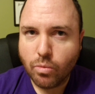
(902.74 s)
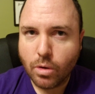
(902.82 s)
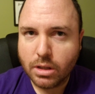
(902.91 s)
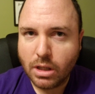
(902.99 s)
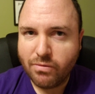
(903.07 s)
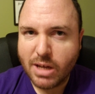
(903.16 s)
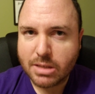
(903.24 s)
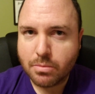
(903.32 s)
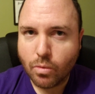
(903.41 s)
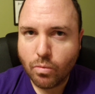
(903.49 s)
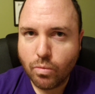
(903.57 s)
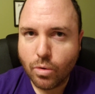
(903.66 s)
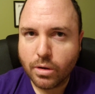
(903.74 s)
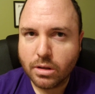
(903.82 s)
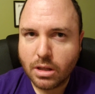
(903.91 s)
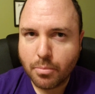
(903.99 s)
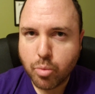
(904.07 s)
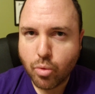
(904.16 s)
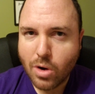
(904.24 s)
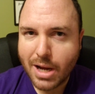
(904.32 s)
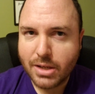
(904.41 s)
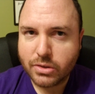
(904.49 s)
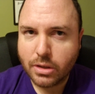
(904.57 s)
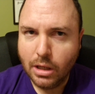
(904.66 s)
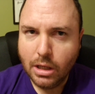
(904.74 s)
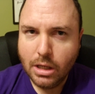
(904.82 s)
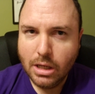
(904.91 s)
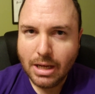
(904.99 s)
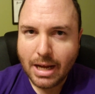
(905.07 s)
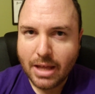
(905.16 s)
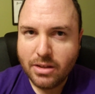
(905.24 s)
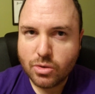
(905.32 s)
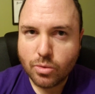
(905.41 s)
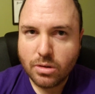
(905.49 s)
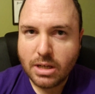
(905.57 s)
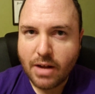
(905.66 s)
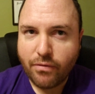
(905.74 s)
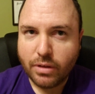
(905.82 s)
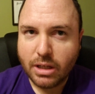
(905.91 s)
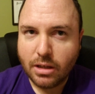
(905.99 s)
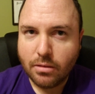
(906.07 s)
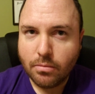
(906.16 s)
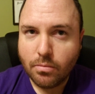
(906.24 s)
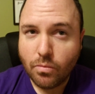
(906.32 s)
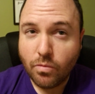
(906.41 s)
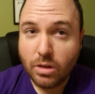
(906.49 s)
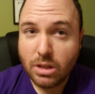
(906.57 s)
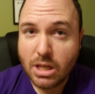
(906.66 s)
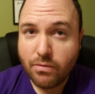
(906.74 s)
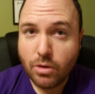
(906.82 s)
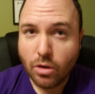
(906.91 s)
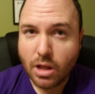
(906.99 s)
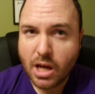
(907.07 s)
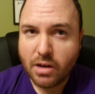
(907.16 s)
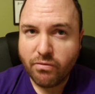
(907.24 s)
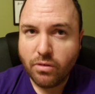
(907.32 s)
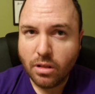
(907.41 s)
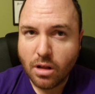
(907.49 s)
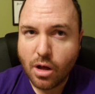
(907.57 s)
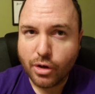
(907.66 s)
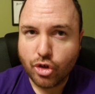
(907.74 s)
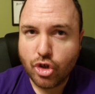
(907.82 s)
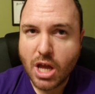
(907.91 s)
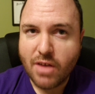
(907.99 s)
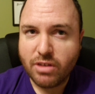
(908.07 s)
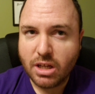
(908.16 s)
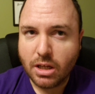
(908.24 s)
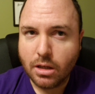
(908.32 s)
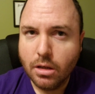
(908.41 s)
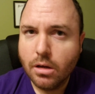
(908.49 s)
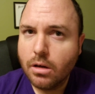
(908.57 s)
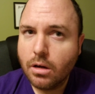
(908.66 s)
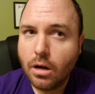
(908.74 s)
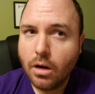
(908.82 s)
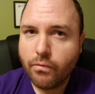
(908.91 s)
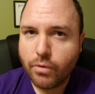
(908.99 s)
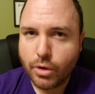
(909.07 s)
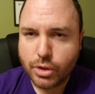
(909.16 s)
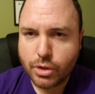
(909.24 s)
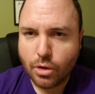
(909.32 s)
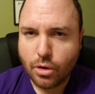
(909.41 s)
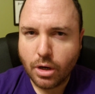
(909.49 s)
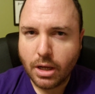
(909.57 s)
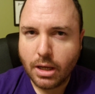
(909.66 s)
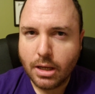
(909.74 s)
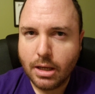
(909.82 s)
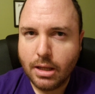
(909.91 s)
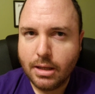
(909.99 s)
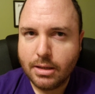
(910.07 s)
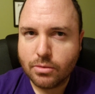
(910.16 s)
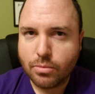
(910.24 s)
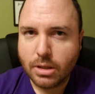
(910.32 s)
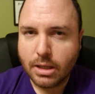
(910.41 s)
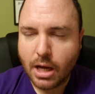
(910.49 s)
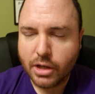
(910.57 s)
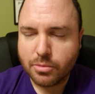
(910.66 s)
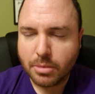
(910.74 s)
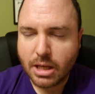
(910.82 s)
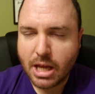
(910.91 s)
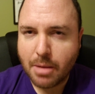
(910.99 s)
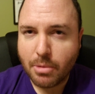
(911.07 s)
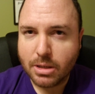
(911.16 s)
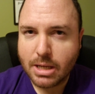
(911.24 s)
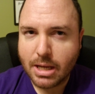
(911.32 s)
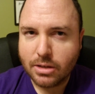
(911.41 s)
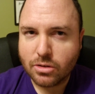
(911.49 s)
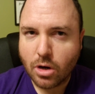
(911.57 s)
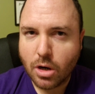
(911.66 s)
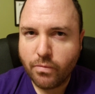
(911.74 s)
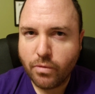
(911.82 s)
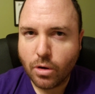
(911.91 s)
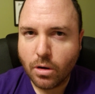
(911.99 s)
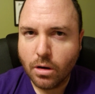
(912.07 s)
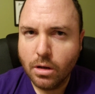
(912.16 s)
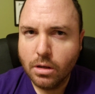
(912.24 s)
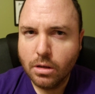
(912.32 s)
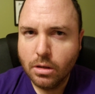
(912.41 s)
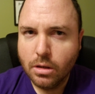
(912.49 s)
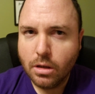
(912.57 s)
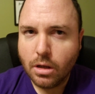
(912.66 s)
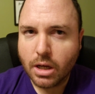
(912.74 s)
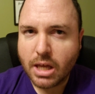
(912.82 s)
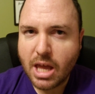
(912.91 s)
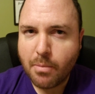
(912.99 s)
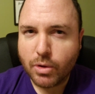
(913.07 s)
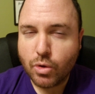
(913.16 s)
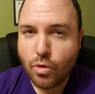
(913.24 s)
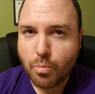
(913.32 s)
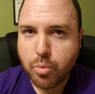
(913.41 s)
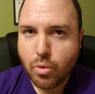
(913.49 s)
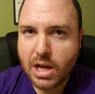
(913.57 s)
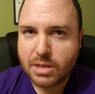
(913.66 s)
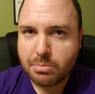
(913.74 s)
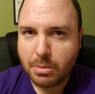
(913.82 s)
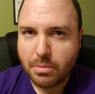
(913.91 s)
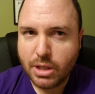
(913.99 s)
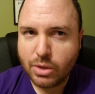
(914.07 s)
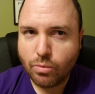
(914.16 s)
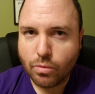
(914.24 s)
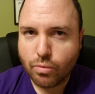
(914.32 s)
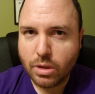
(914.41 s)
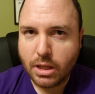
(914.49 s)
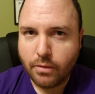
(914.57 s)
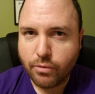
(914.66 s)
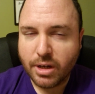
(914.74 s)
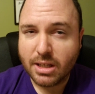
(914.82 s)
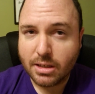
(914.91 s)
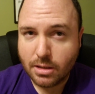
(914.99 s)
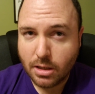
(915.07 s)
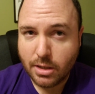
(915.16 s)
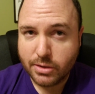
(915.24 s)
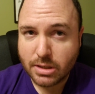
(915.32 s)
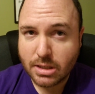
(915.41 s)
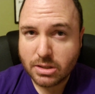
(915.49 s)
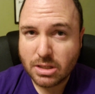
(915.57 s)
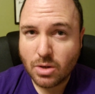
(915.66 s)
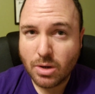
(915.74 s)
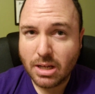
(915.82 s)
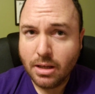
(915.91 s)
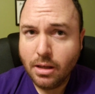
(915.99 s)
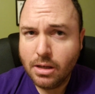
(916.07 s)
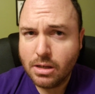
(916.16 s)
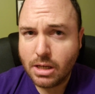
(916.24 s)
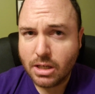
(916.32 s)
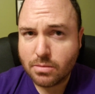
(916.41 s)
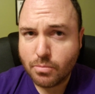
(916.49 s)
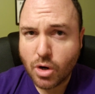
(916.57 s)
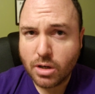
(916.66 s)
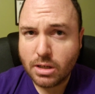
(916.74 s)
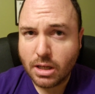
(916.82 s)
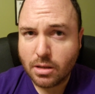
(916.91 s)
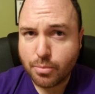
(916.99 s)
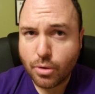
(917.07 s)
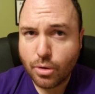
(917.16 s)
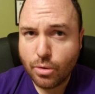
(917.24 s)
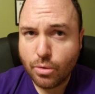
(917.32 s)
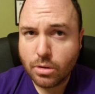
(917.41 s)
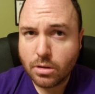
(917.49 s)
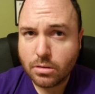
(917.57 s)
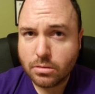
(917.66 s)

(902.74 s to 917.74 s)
worth the investment, worth the price, and this would definitely give you a lot of longevity for sure. It is a really awesome camera. Again, it's hard for a camera to impress me, but this one really freaking does. Considering it's marked in the prosumer